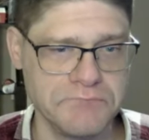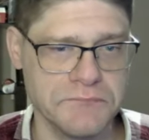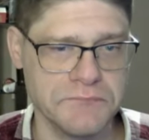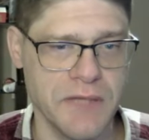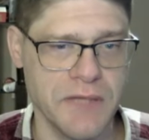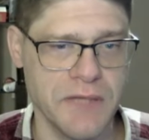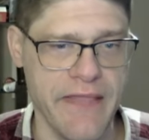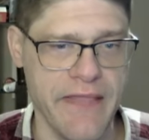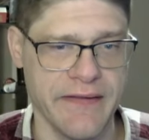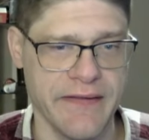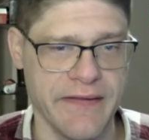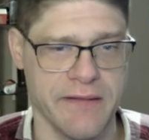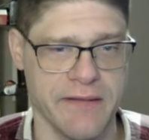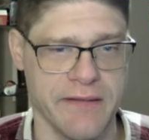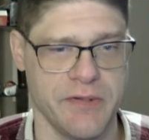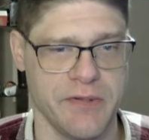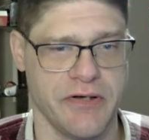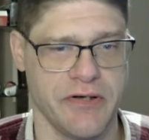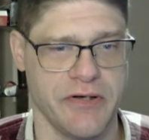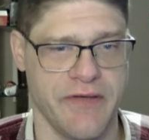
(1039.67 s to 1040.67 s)
And the
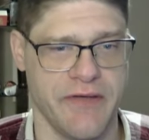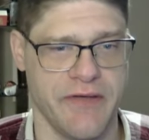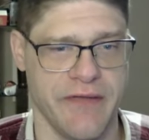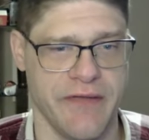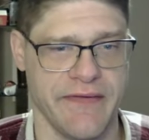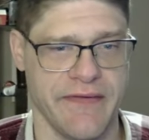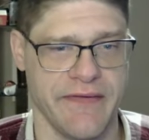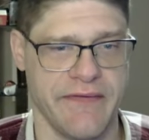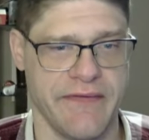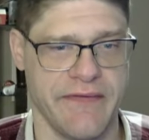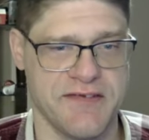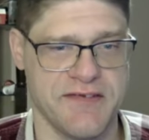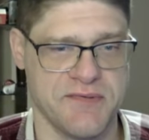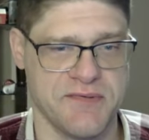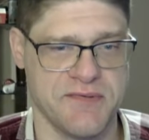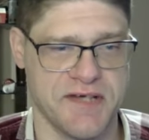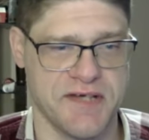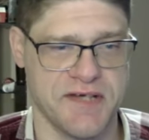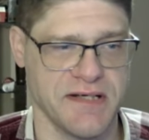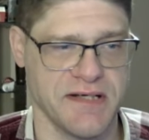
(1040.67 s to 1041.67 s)
computer thought that this
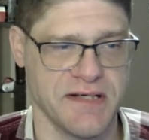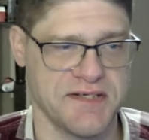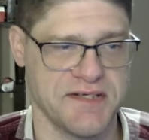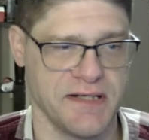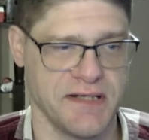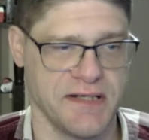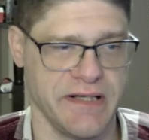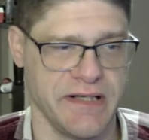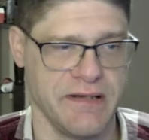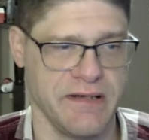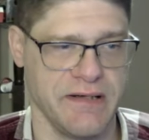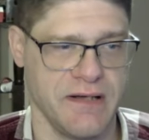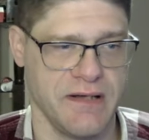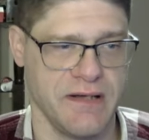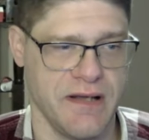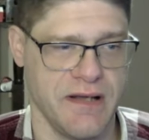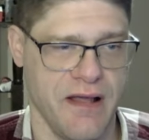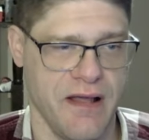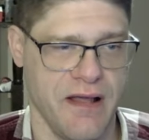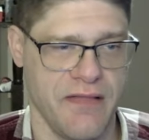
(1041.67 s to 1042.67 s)
was kind of silly,
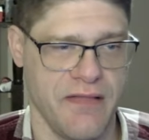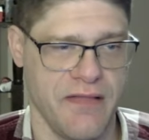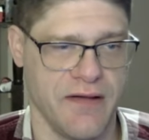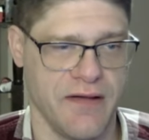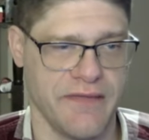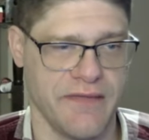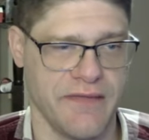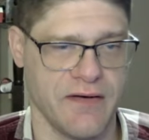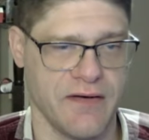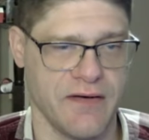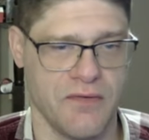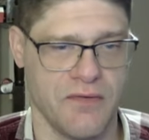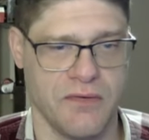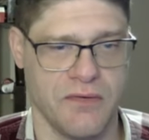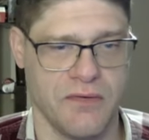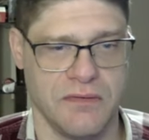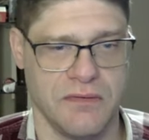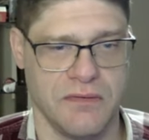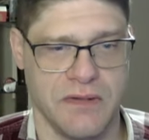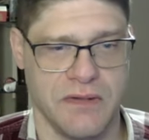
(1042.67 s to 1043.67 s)
thought that,
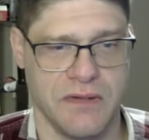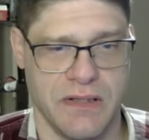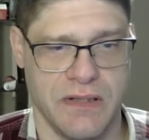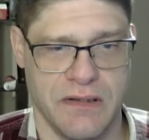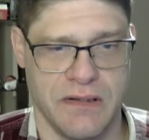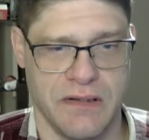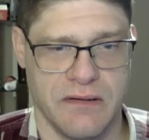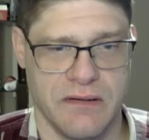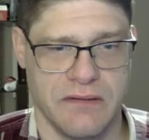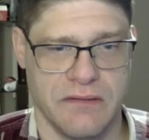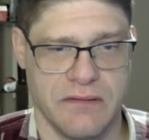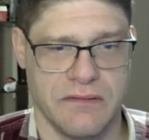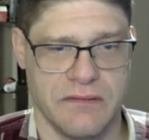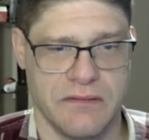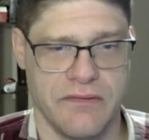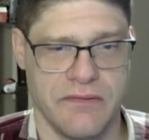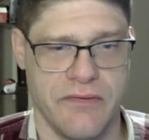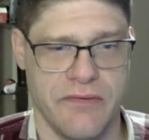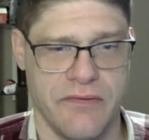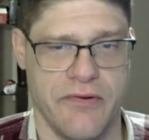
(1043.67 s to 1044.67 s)
oh,
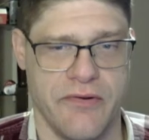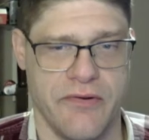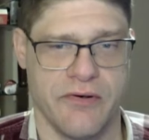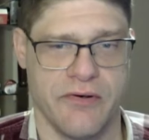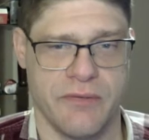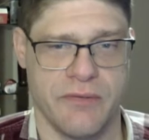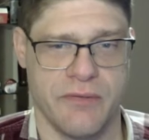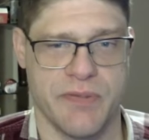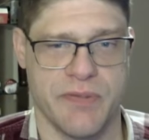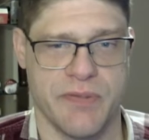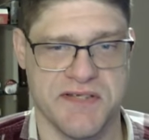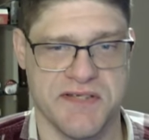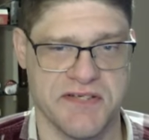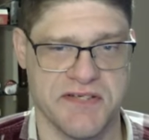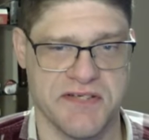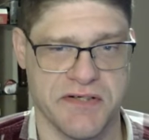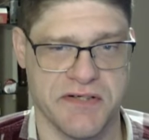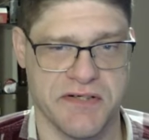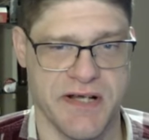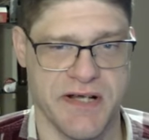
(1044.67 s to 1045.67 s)
your
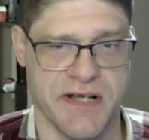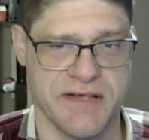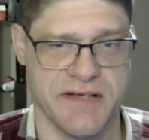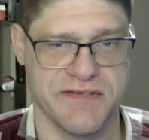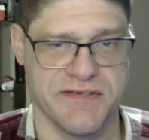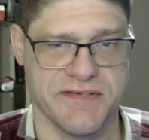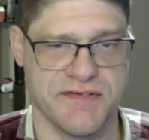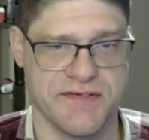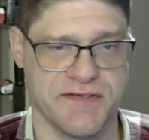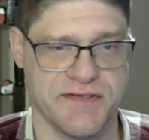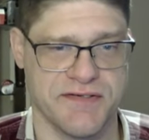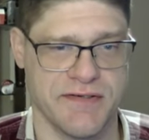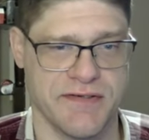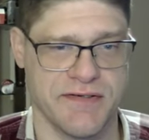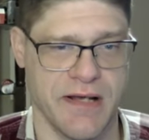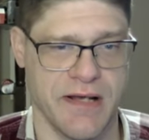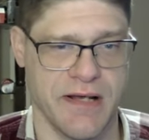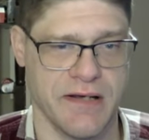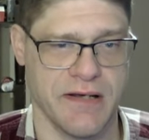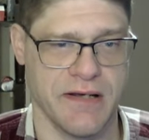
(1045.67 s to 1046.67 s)
position has
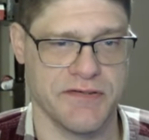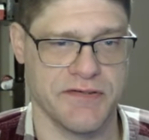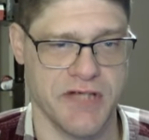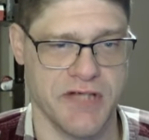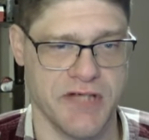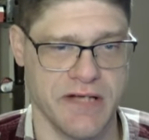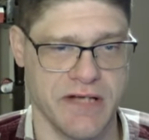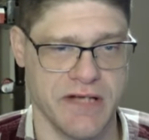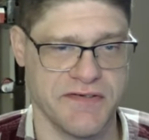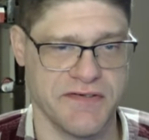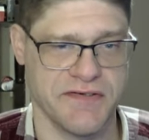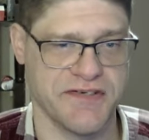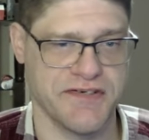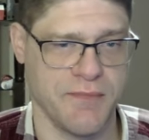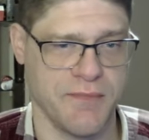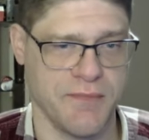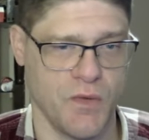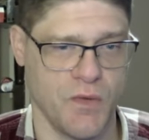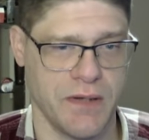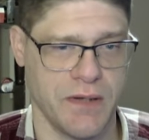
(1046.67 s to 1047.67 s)
uh, changed
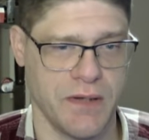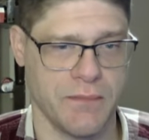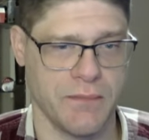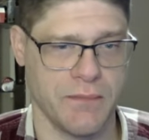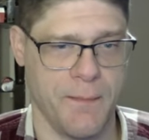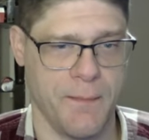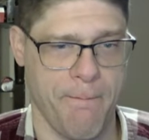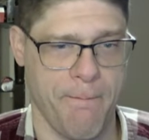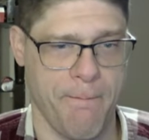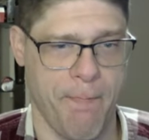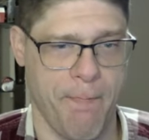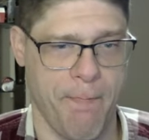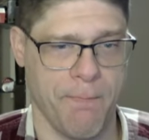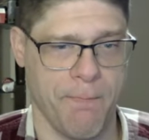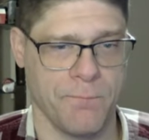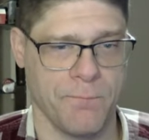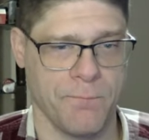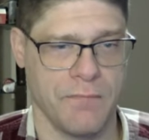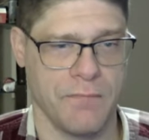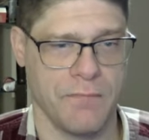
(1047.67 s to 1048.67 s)
somewhat.
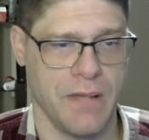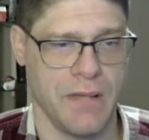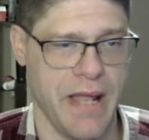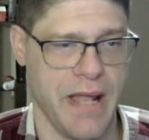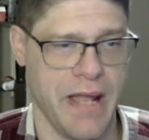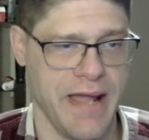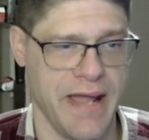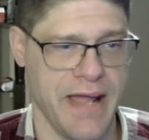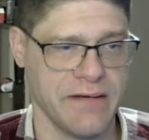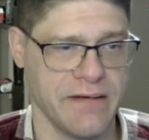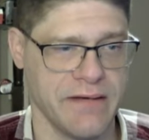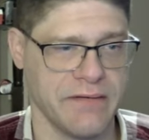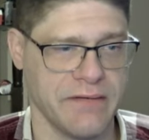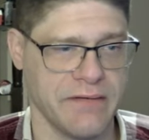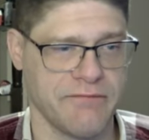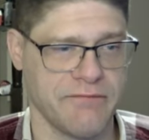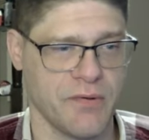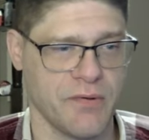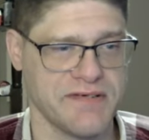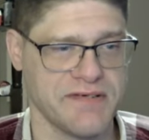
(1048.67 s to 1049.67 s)
And
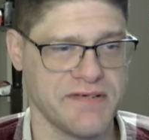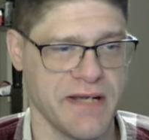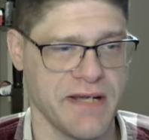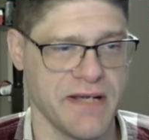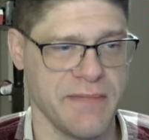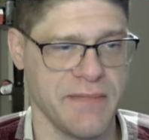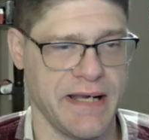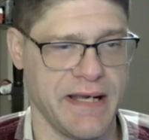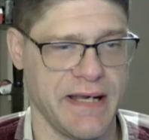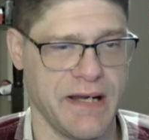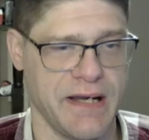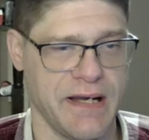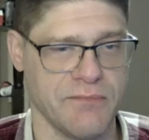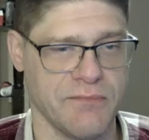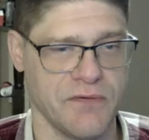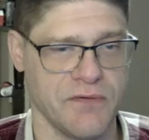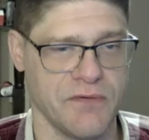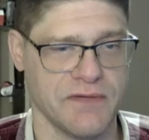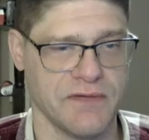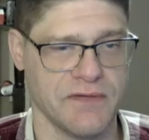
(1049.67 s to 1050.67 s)
of course, I make a
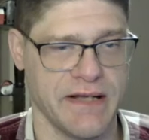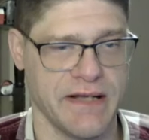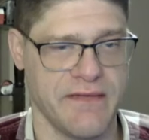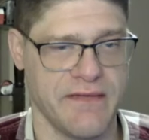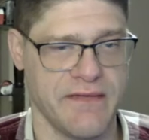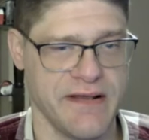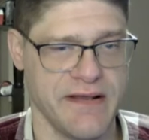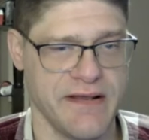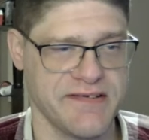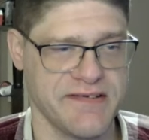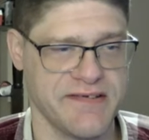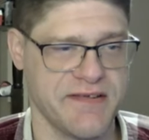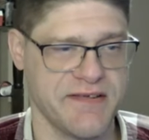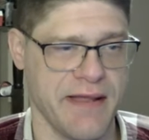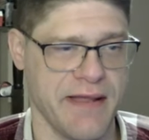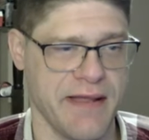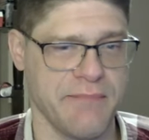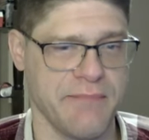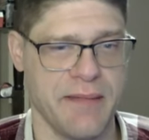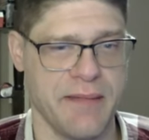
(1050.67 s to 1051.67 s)
move like this
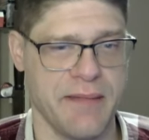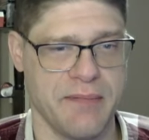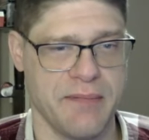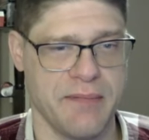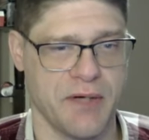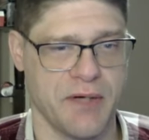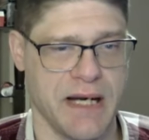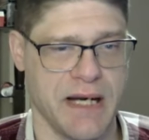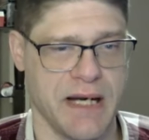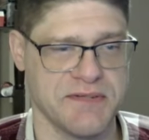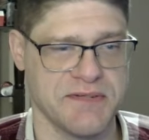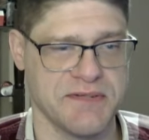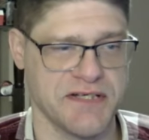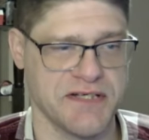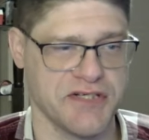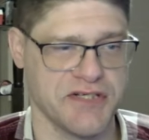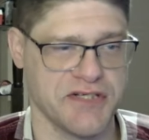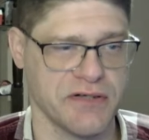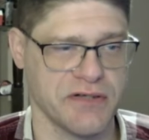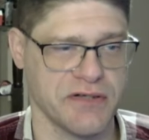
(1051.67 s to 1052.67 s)
that maybe perhaps I
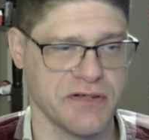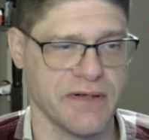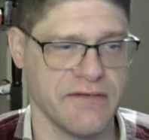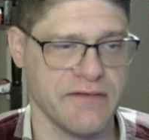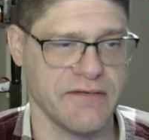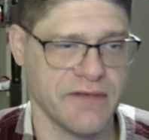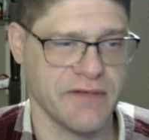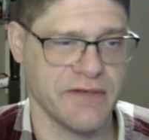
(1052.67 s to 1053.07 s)
shouldn't have.